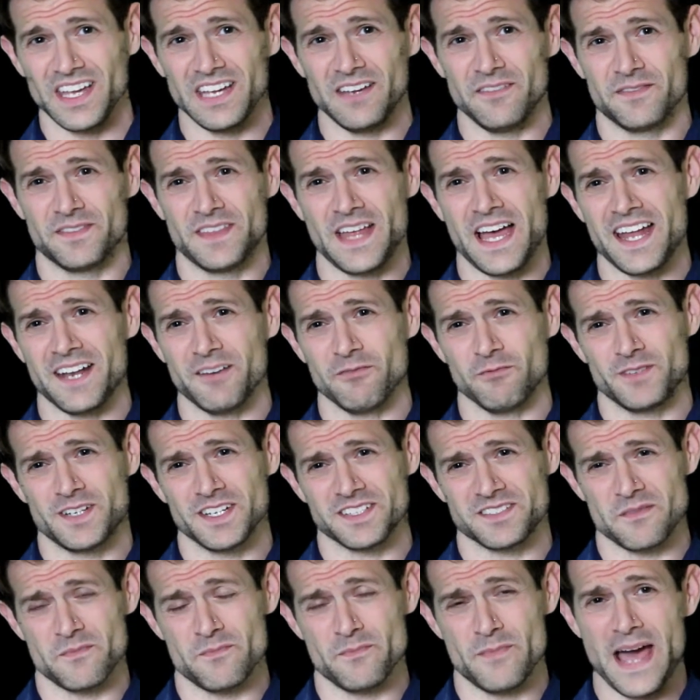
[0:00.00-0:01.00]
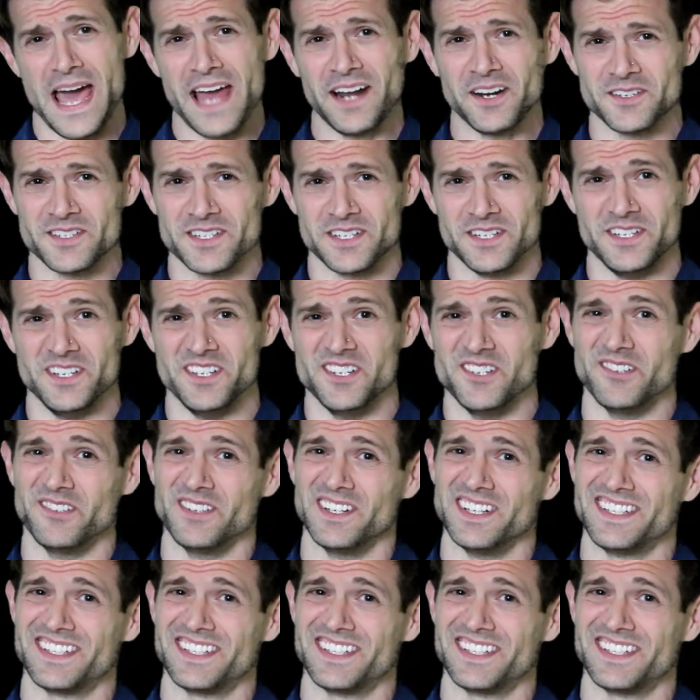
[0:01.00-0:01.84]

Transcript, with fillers: if that doesn't matter to you,